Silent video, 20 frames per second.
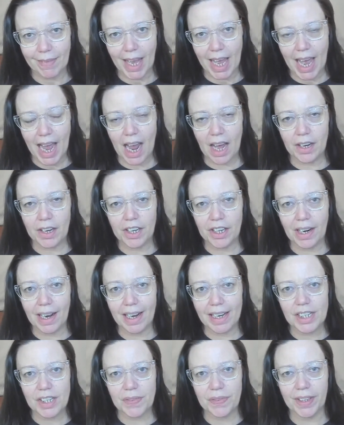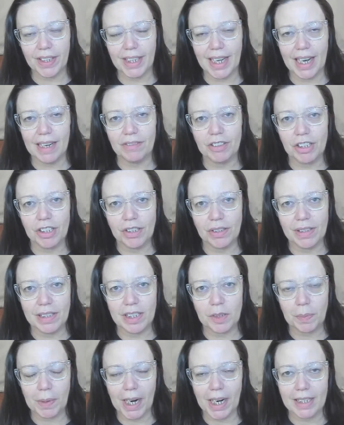how do your eyes feel after doing
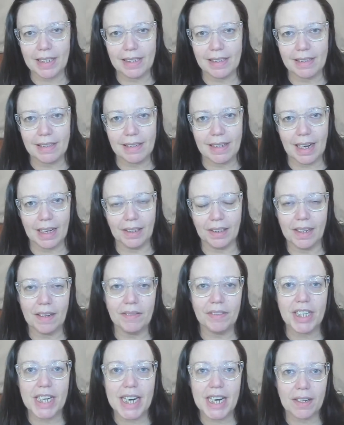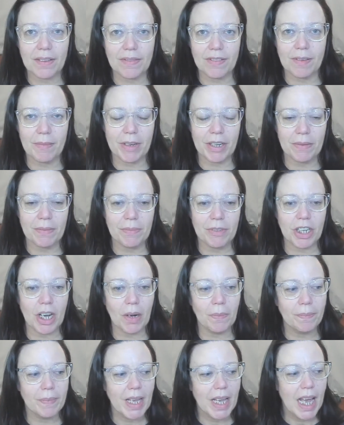this practice? I'd love to hear from you.
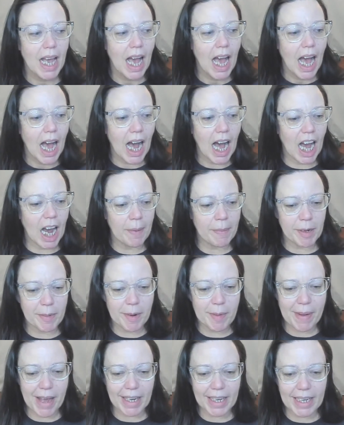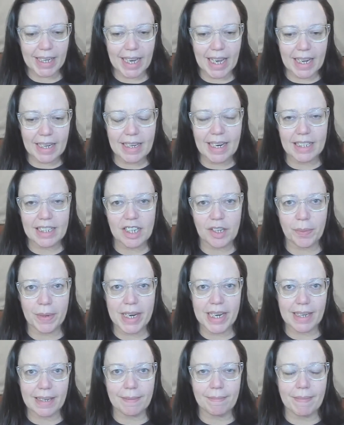So I'm going to be back again next
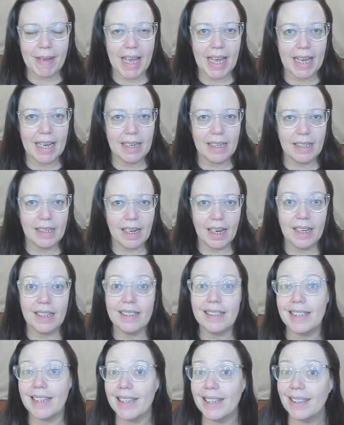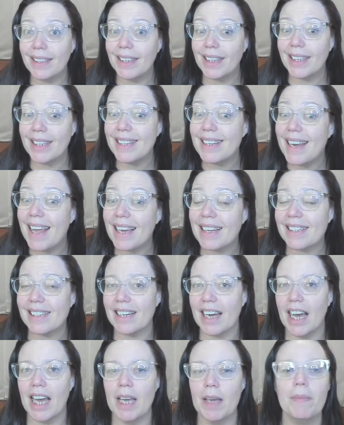week. And until next
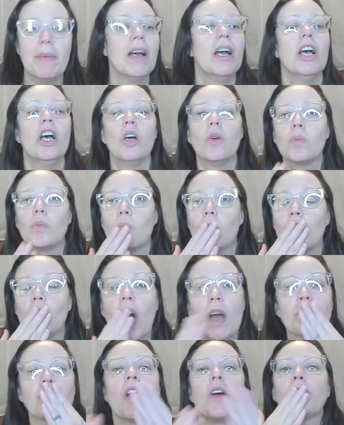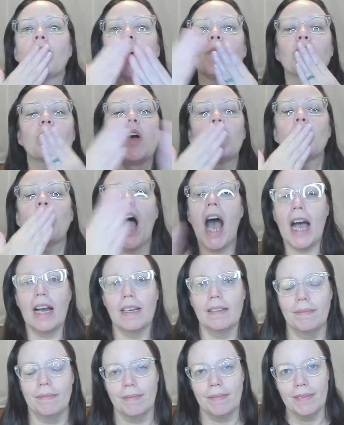time, mwah, mwah, mwah, mwah, mwah.
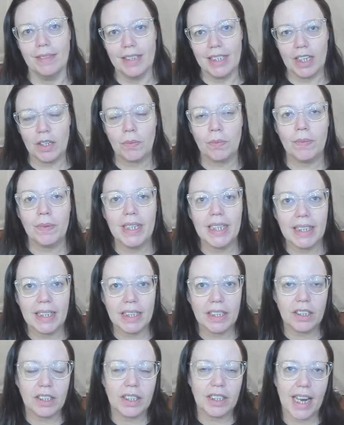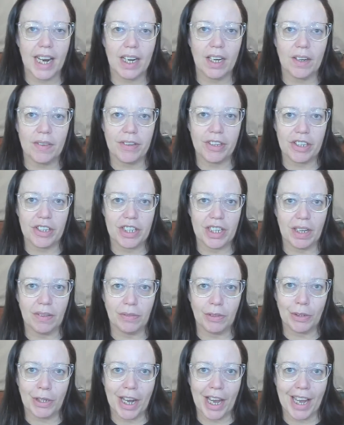Take really good care of yourself,
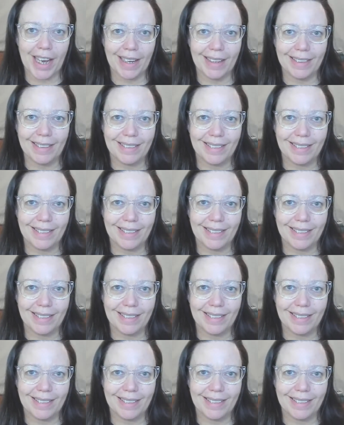okay?